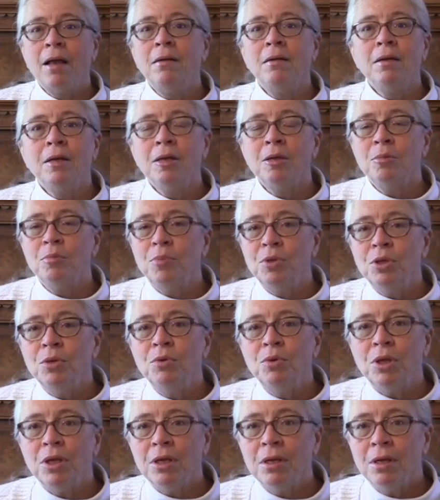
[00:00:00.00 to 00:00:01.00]
elegant
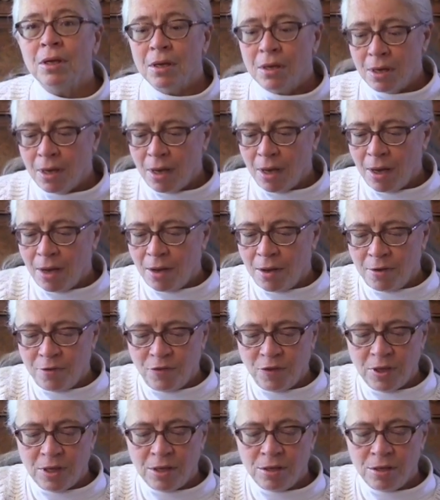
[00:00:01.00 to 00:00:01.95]
beauty of